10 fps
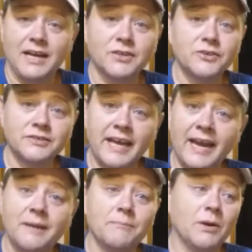I cooked
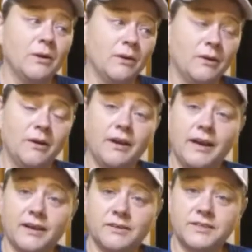hamburger
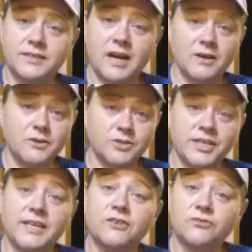because the doctor
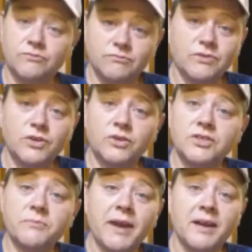said cook
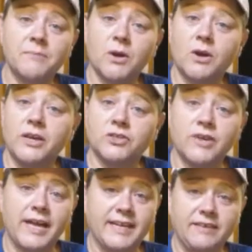some hamburger and
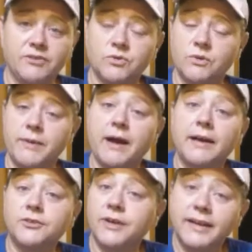try to give it to him.
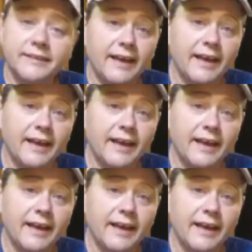I tried